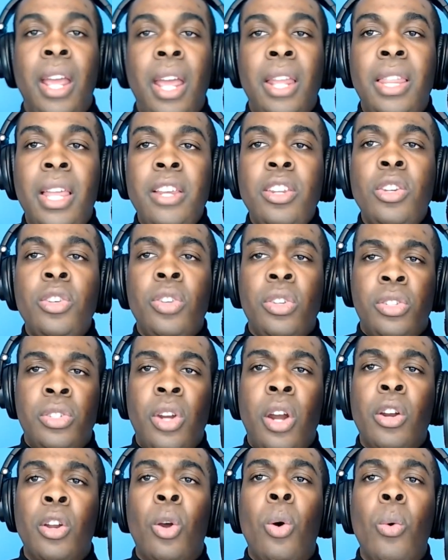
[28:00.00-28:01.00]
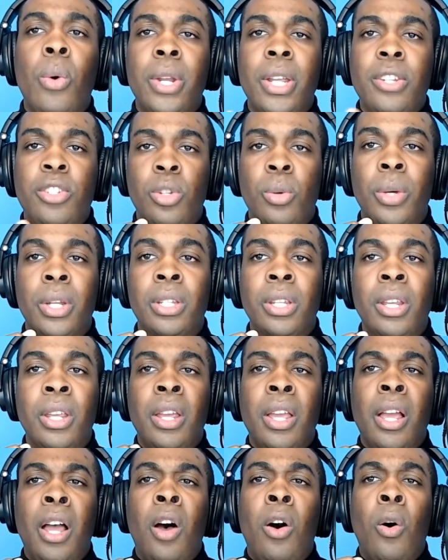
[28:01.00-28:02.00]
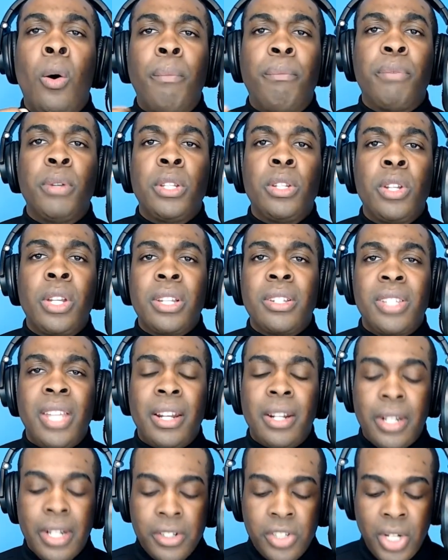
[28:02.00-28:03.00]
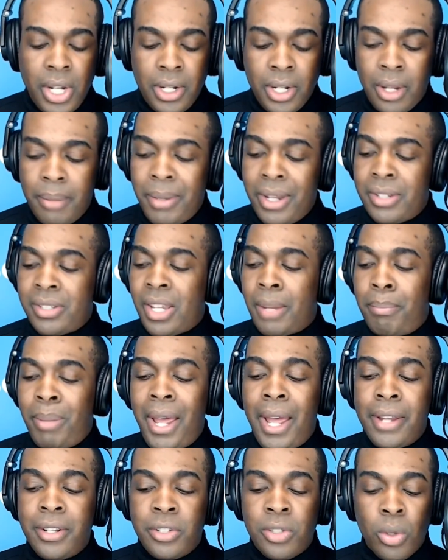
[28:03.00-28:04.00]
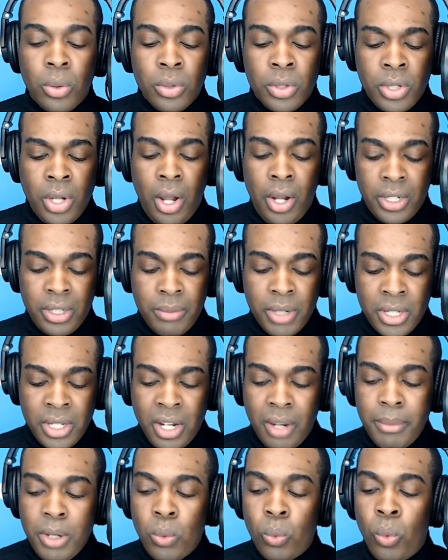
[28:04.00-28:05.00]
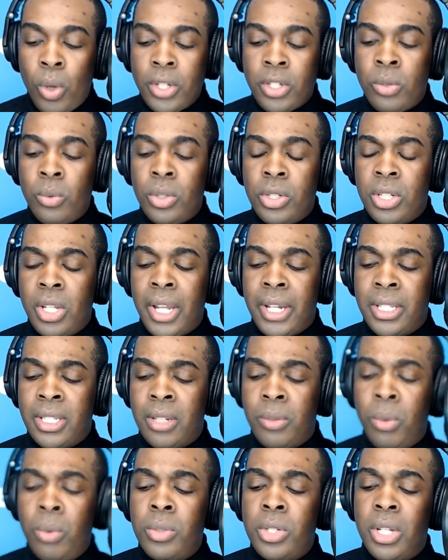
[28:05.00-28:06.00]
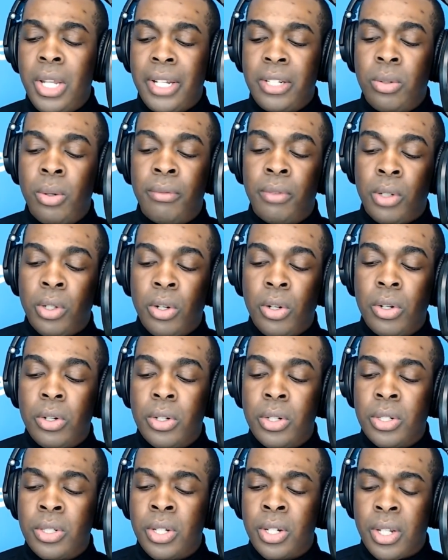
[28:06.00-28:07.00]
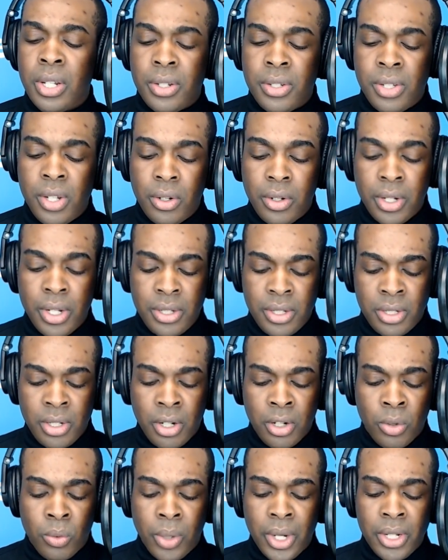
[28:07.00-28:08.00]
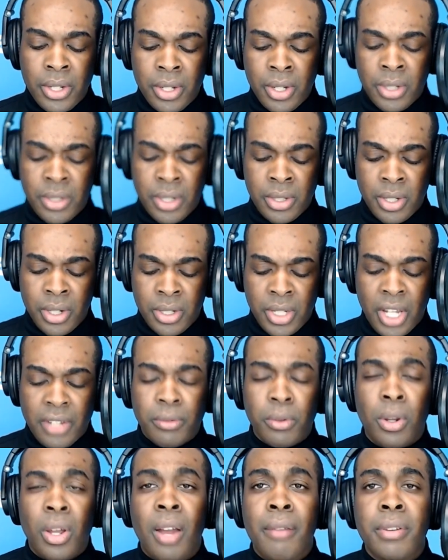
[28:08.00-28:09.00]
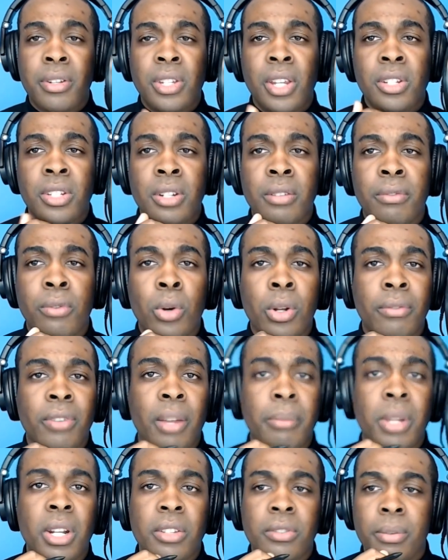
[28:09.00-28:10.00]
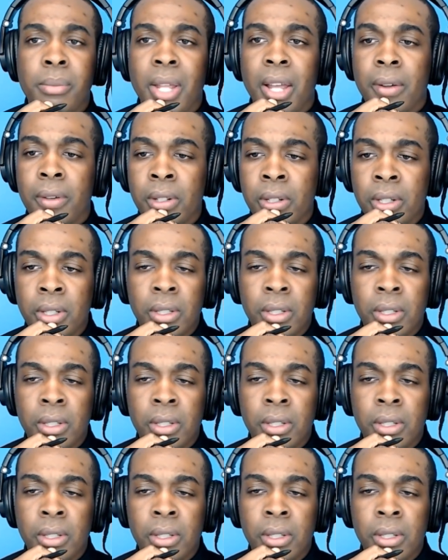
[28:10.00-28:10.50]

And then you just start going into it. Hopefully you can set an agenda. I might say, Pat, so talk to me. Tell me what would you like to have learned to consider this as a successful conversation 45 minutes from now.